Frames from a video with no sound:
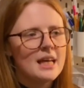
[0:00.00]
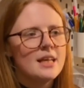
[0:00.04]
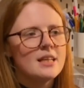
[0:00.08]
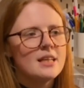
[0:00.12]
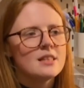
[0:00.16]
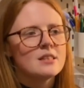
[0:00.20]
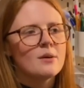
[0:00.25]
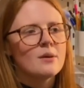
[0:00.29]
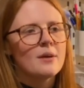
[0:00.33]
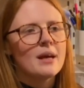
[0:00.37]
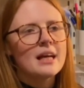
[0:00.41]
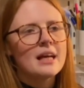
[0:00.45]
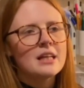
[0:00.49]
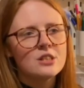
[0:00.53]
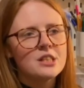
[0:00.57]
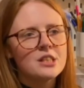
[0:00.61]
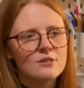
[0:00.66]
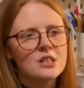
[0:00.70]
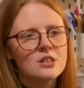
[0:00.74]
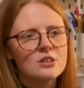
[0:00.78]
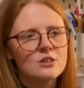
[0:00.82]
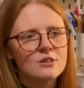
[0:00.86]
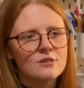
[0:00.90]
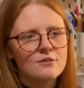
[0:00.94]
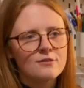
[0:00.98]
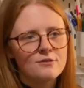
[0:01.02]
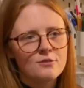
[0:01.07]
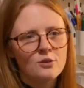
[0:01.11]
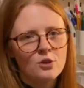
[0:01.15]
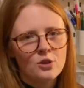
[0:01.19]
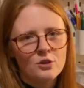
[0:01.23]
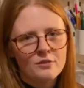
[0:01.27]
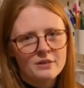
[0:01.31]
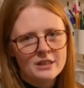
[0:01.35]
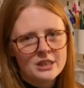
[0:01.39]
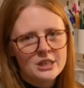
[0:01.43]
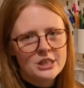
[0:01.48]
So I actually took
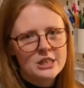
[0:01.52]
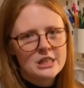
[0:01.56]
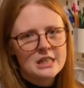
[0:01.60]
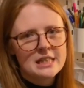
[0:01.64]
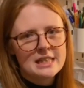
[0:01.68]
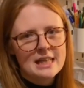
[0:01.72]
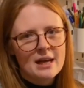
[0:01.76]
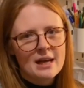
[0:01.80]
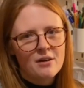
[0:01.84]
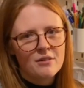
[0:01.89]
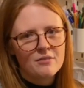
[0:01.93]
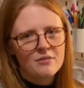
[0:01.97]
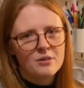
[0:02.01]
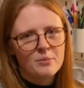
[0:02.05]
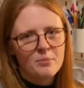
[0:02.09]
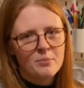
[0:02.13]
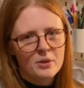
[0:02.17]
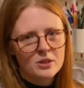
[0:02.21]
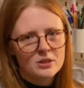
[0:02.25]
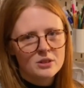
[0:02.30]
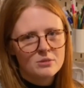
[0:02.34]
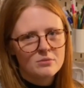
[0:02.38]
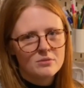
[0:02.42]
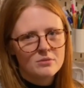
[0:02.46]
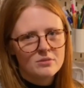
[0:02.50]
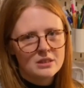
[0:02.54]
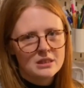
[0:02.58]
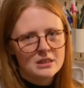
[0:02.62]
4 inches out of the bottom of the